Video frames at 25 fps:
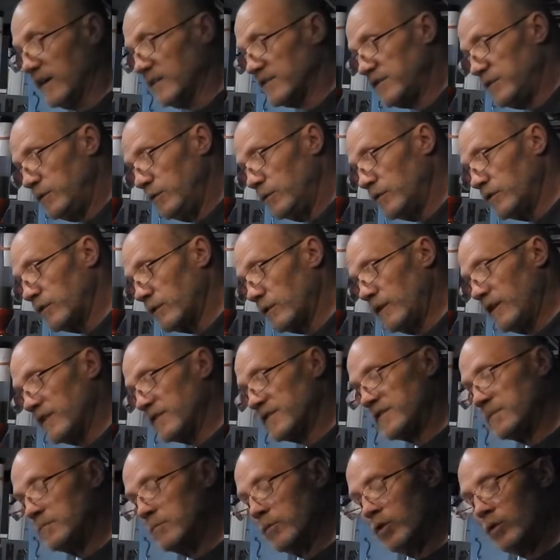It's usually a
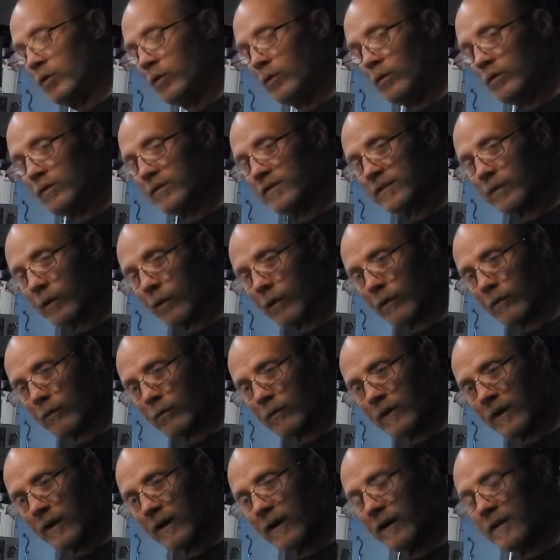smooth
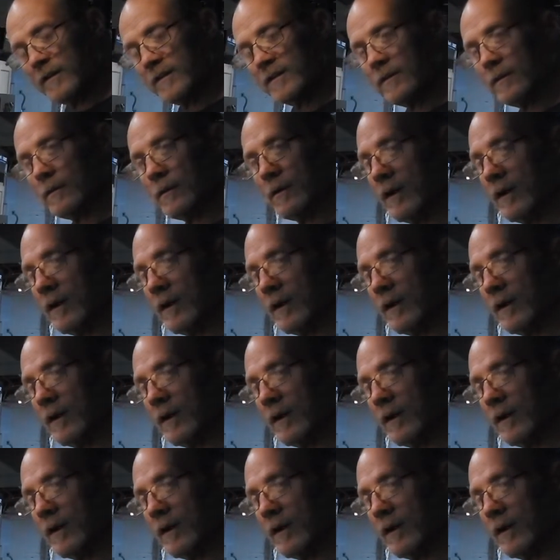sort of